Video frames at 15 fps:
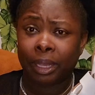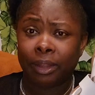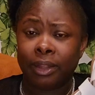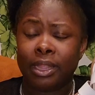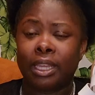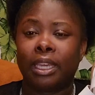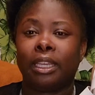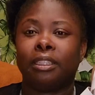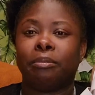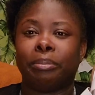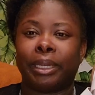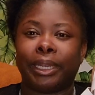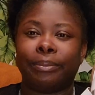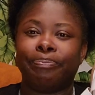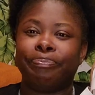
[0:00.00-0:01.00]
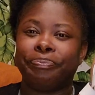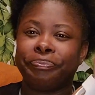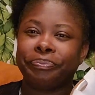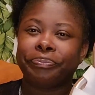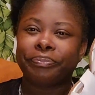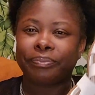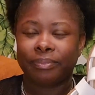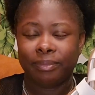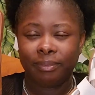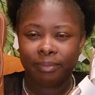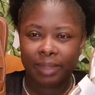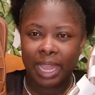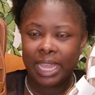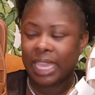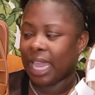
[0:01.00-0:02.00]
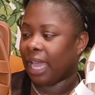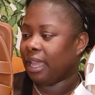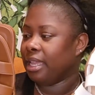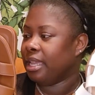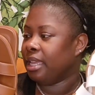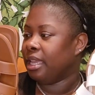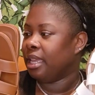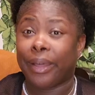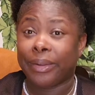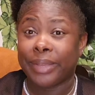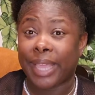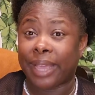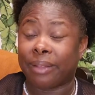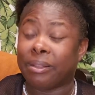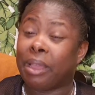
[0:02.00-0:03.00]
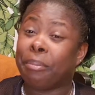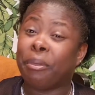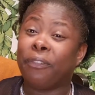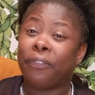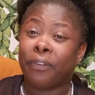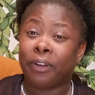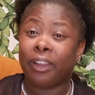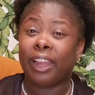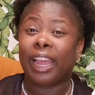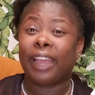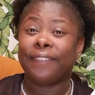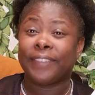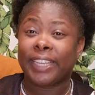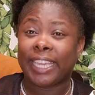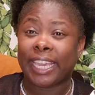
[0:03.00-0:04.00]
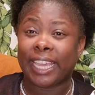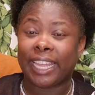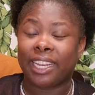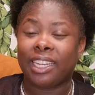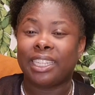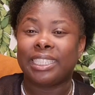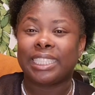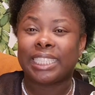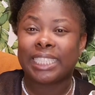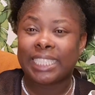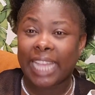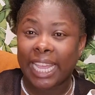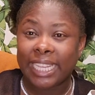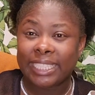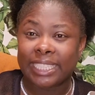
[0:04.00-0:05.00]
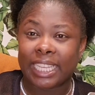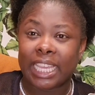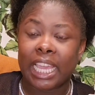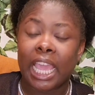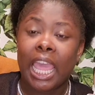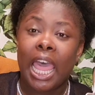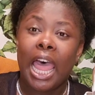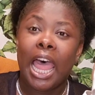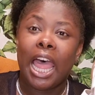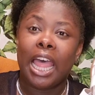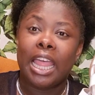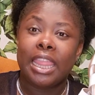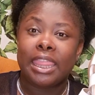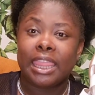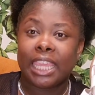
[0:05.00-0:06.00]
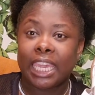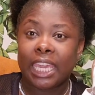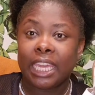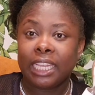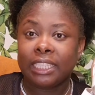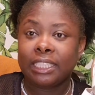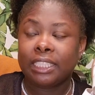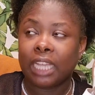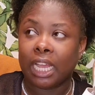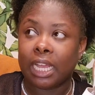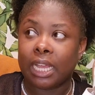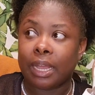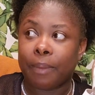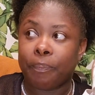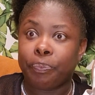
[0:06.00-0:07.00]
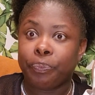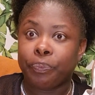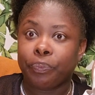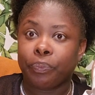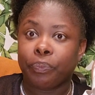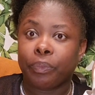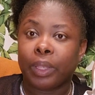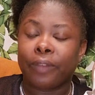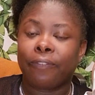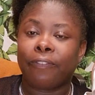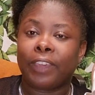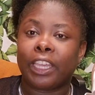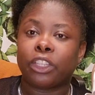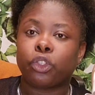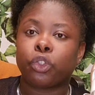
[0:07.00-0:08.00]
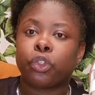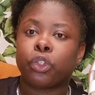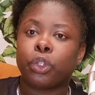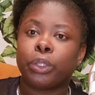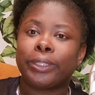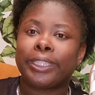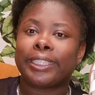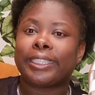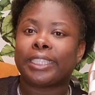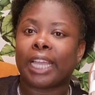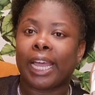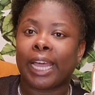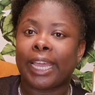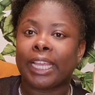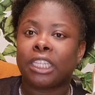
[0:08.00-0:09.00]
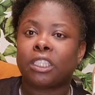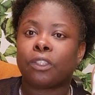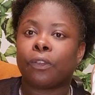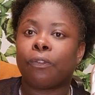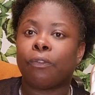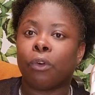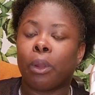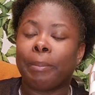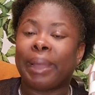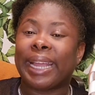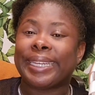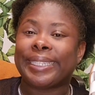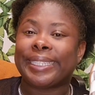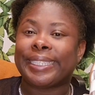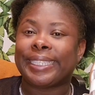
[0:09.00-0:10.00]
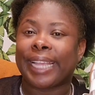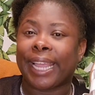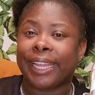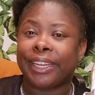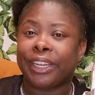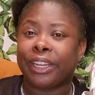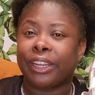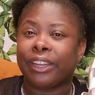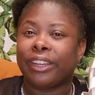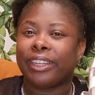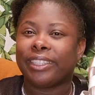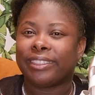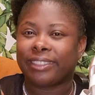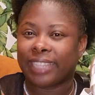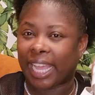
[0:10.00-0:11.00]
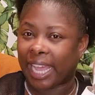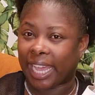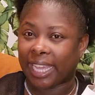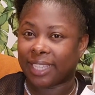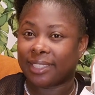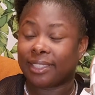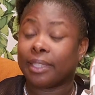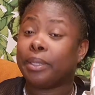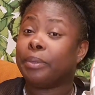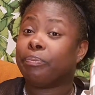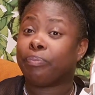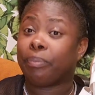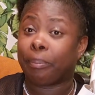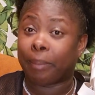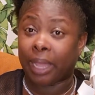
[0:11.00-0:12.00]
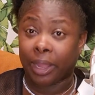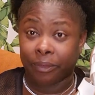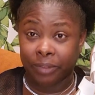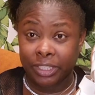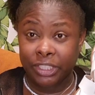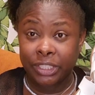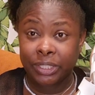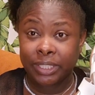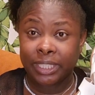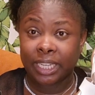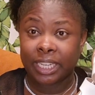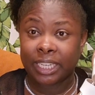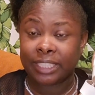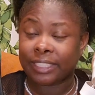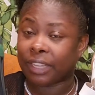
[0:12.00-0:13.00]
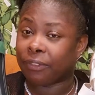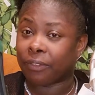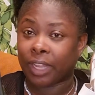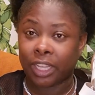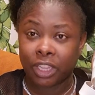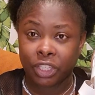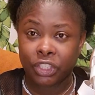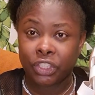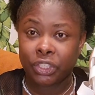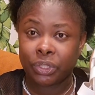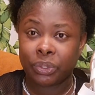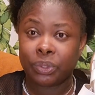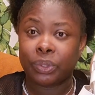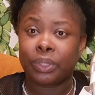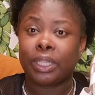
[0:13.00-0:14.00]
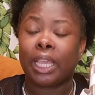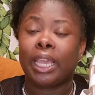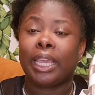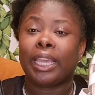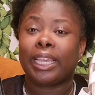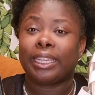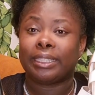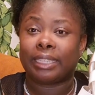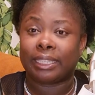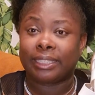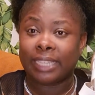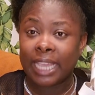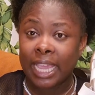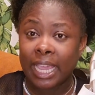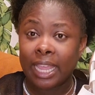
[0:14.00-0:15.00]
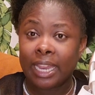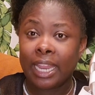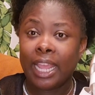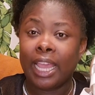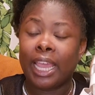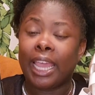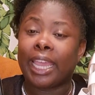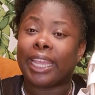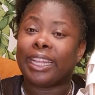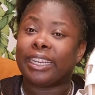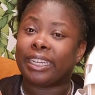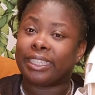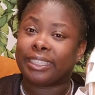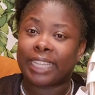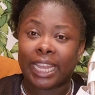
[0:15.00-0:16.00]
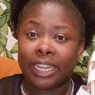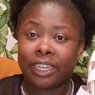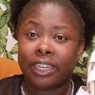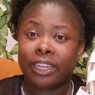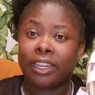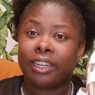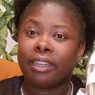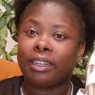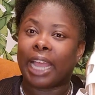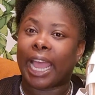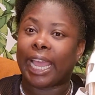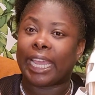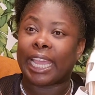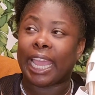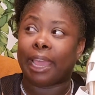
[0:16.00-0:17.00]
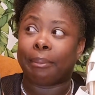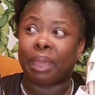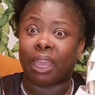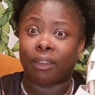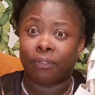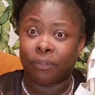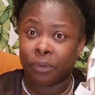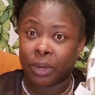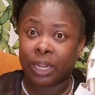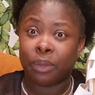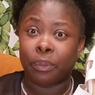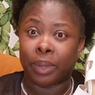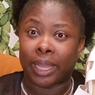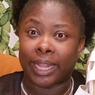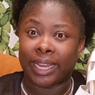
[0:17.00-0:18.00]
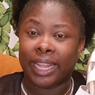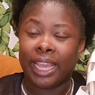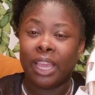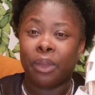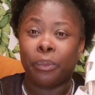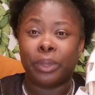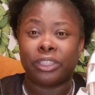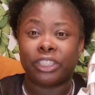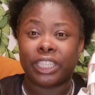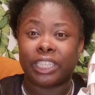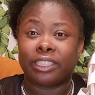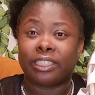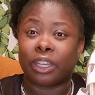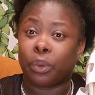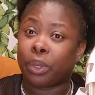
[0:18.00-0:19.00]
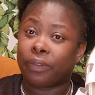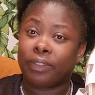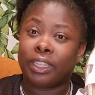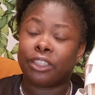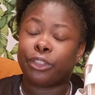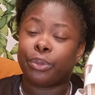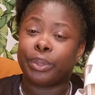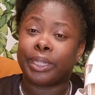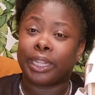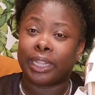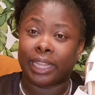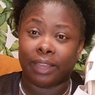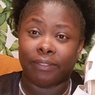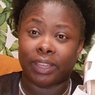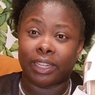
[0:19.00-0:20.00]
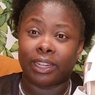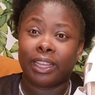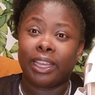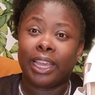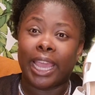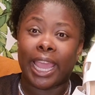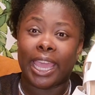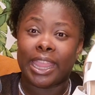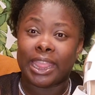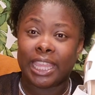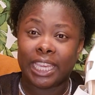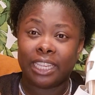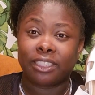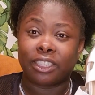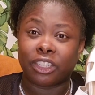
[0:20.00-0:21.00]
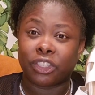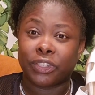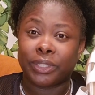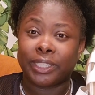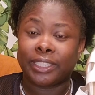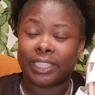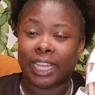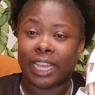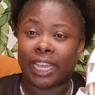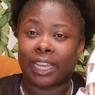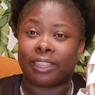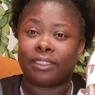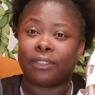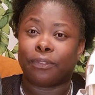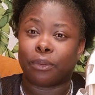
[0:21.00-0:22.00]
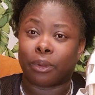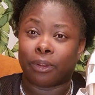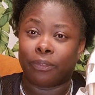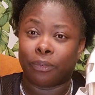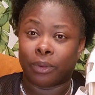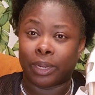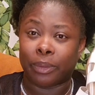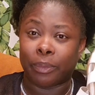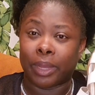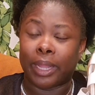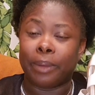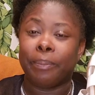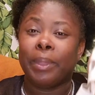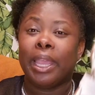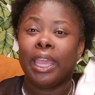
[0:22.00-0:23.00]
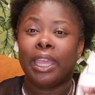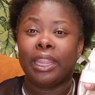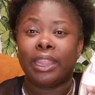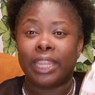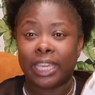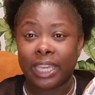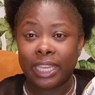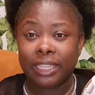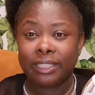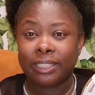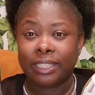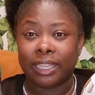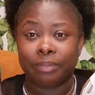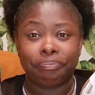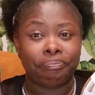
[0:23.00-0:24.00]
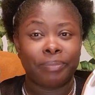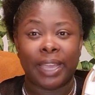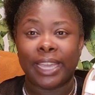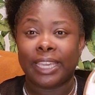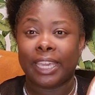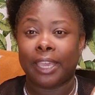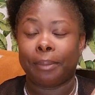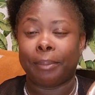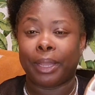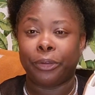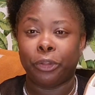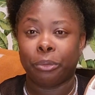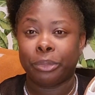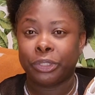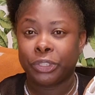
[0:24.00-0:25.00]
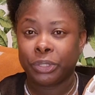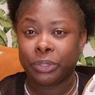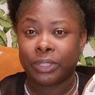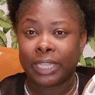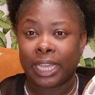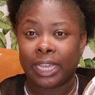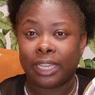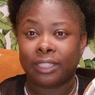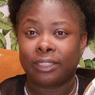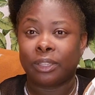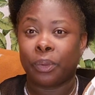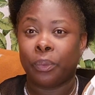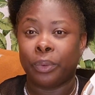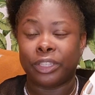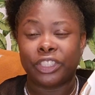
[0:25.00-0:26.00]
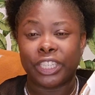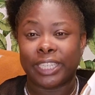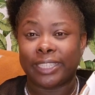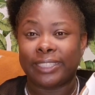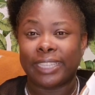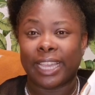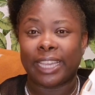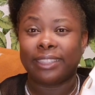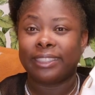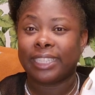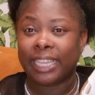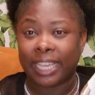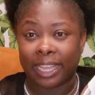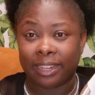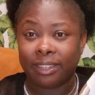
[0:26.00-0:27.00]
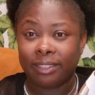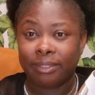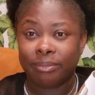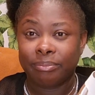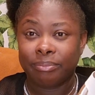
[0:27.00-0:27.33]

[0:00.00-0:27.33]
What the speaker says: pair in these, but yeah. Oh yeah, and before I forget, sizing. These fit true to size for my designer size. My original size in regular shoes is a 10, and designer I am a 41, which is equivalent to an 11. And these are true to size for a 41. These I get in my normal shoe size, which is a 10,